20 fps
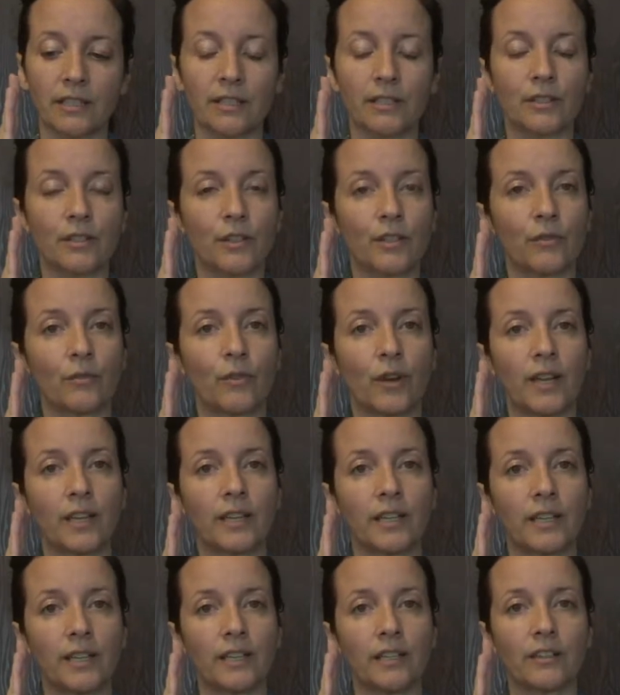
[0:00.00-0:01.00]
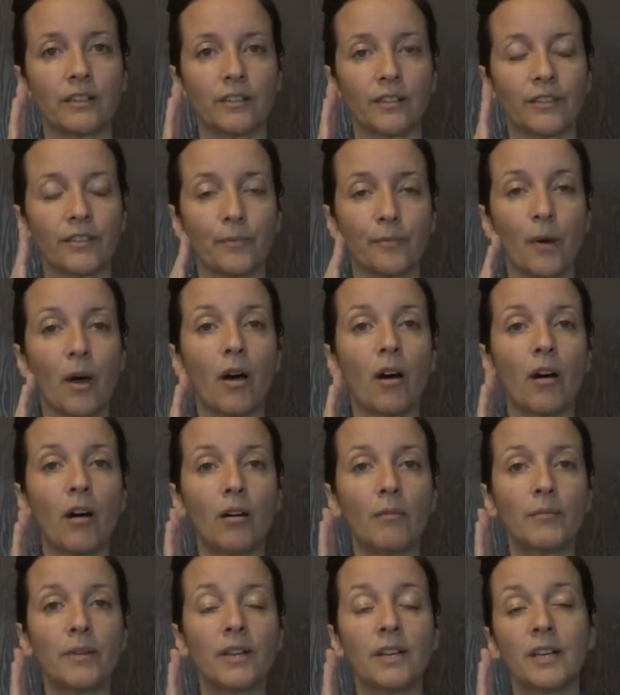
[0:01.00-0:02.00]
is right here on the
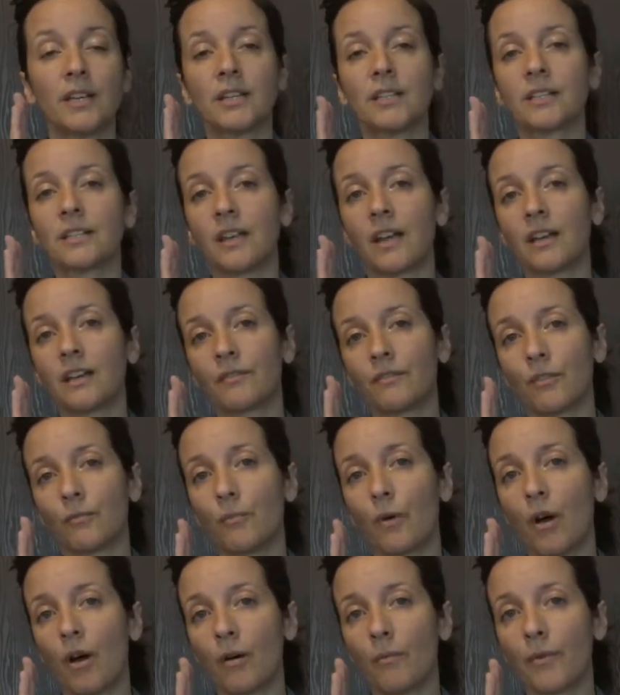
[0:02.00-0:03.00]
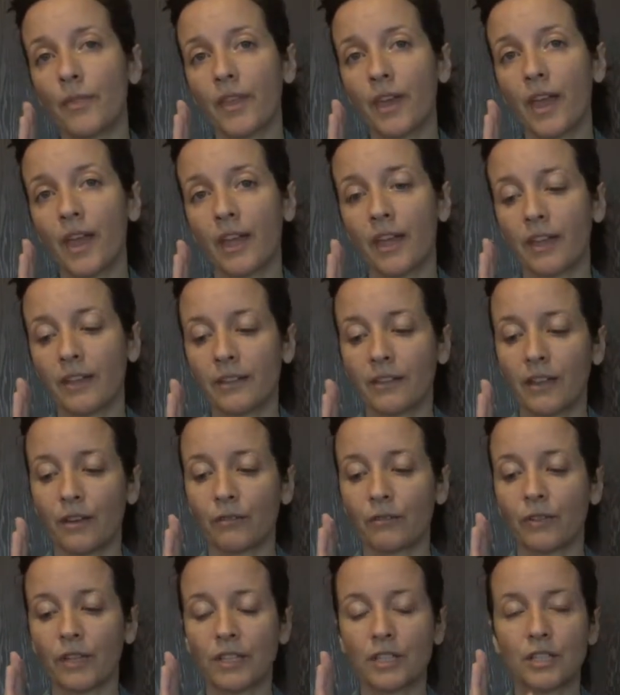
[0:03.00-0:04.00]
palm, side of the palm of the hand,
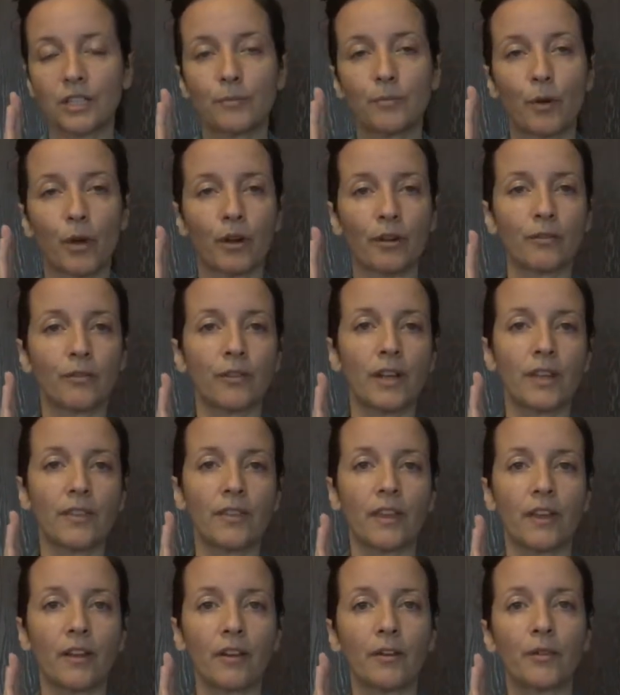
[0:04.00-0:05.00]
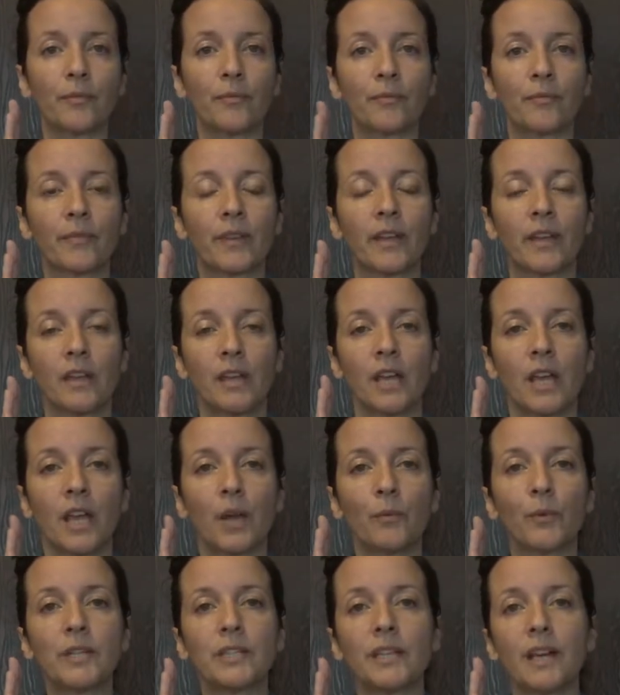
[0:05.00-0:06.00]
that fleshy part right there.
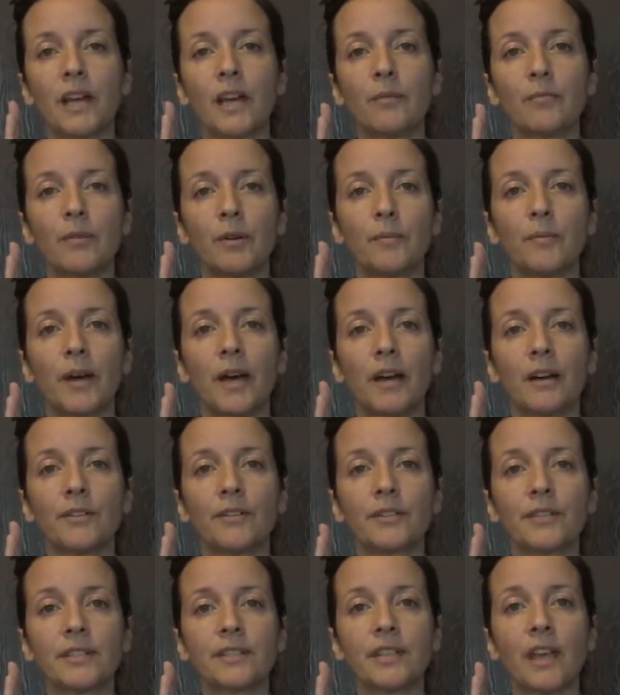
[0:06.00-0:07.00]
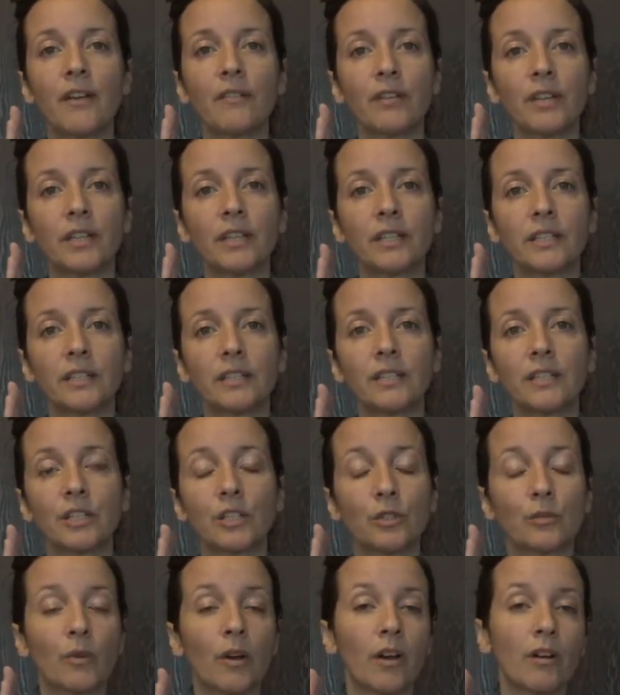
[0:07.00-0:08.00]
And we tap about 7
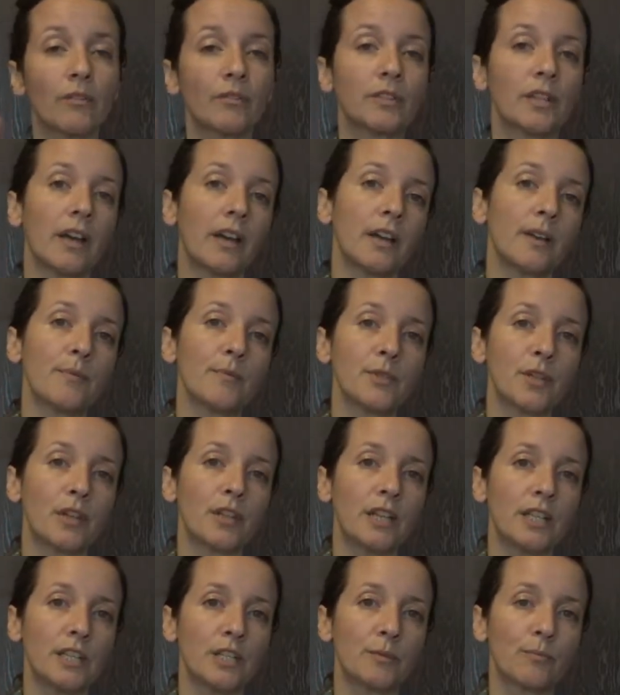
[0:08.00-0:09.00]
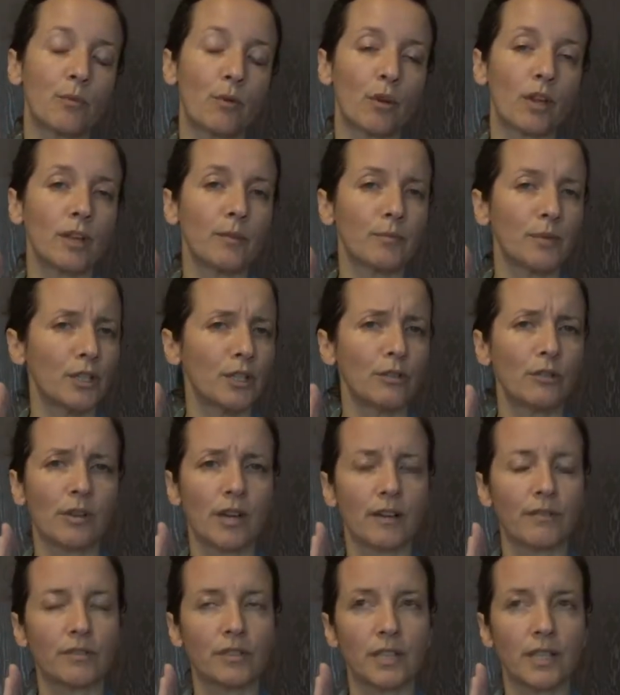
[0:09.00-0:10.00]
to 12 times on each point, but you
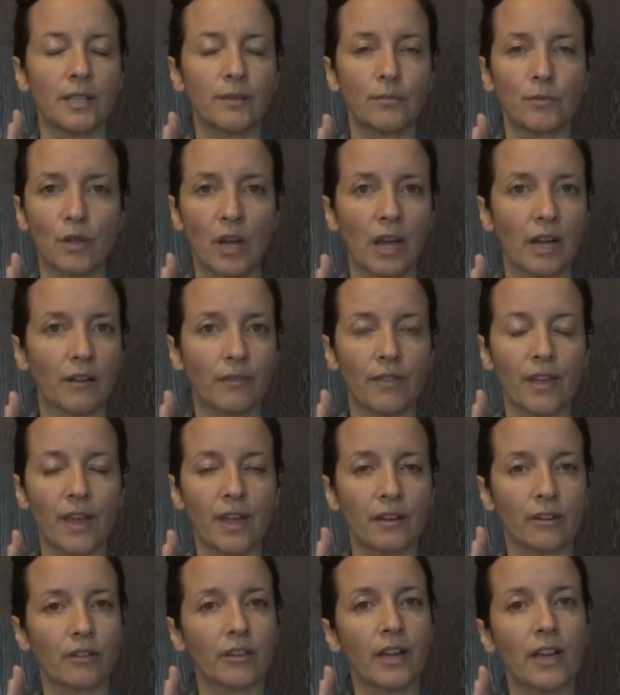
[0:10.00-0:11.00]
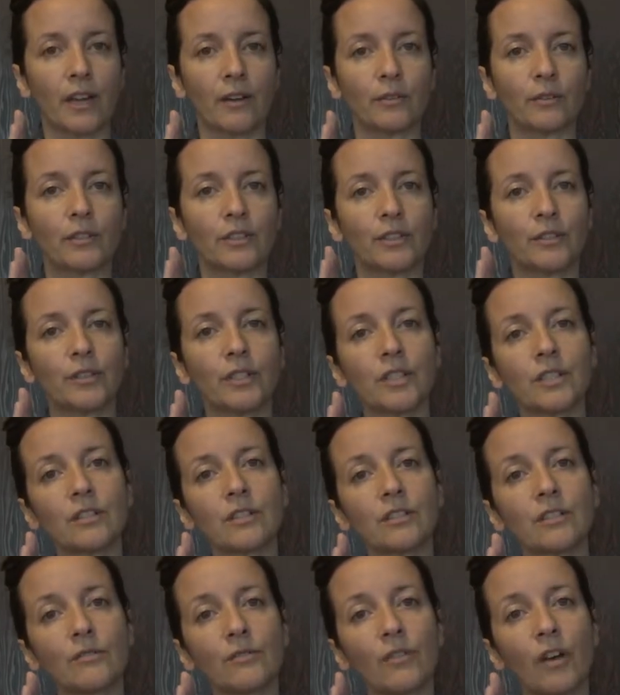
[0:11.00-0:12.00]
don't have to keep track of that or count. You can
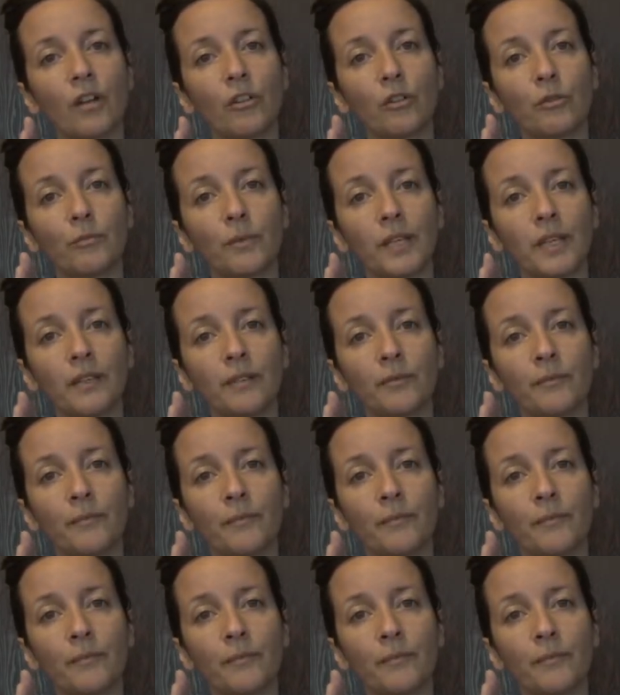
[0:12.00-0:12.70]
just follow me.